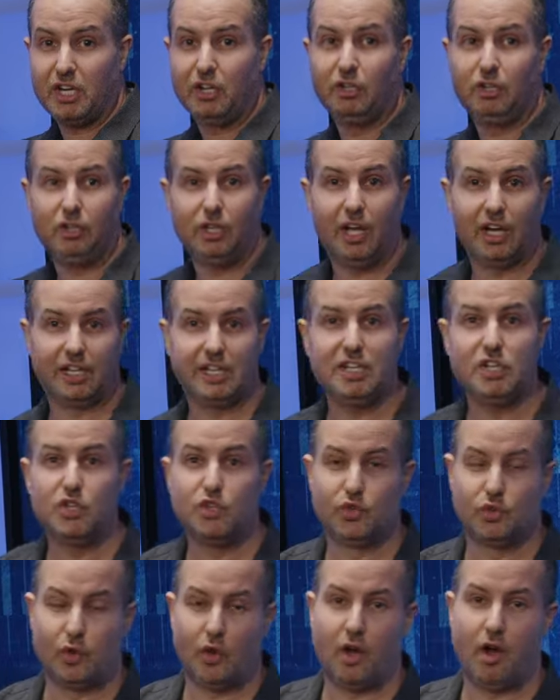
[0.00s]
lucky
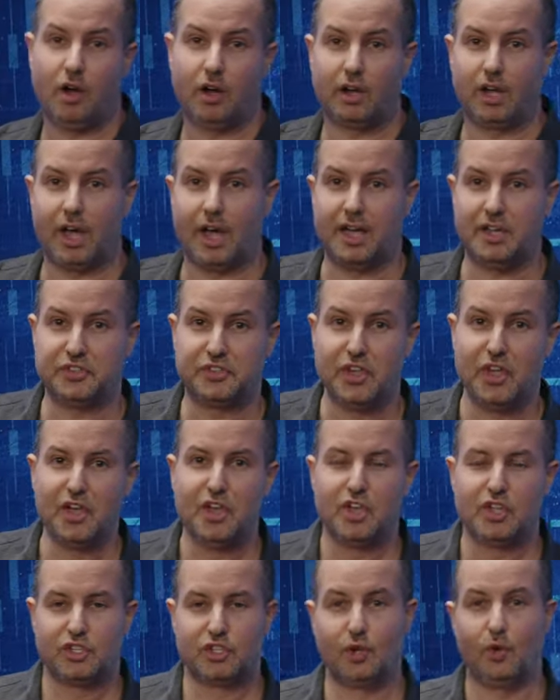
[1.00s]
draw, guys.
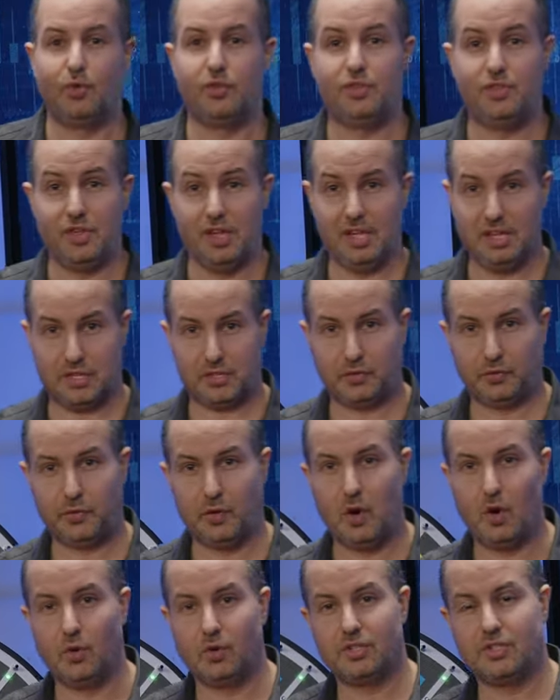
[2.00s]
So this,
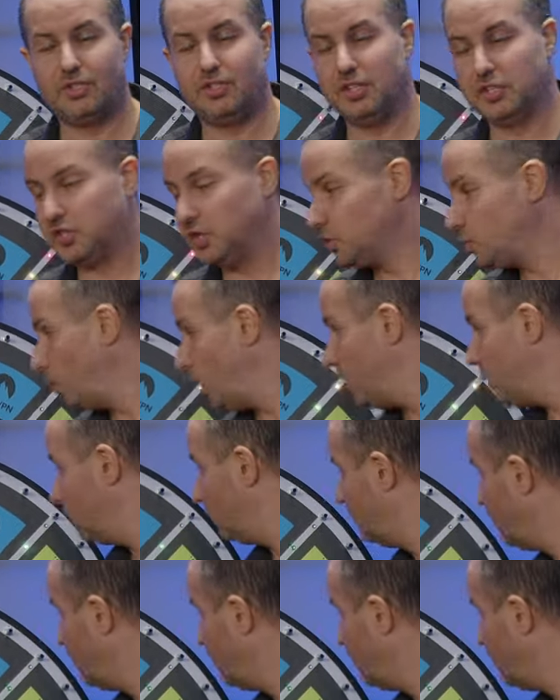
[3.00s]
folks, this is when it